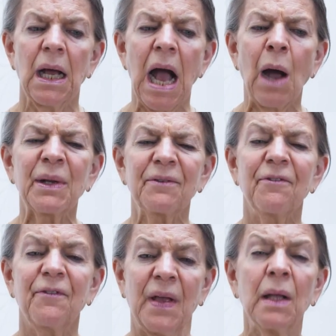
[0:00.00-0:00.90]
how it
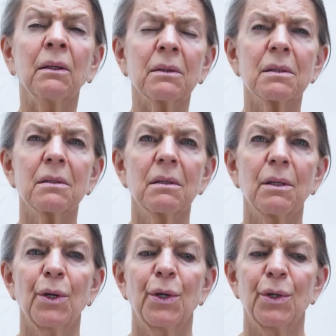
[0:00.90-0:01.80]
felt
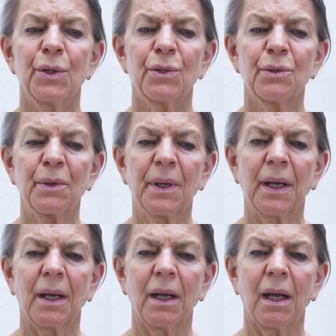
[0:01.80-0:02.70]

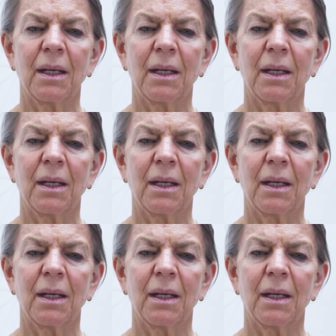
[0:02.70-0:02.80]
during